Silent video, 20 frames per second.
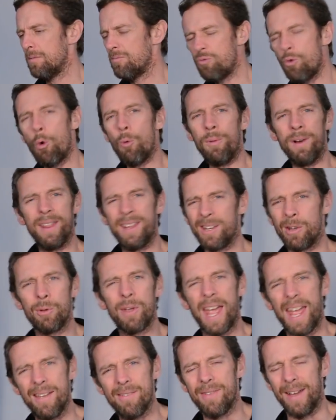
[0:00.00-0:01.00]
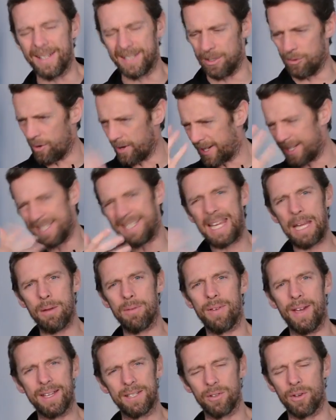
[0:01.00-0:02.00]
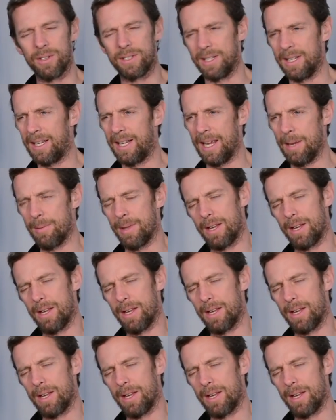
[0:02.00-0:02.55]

Normally they don't get infected, right, because you keep your face nice and clean.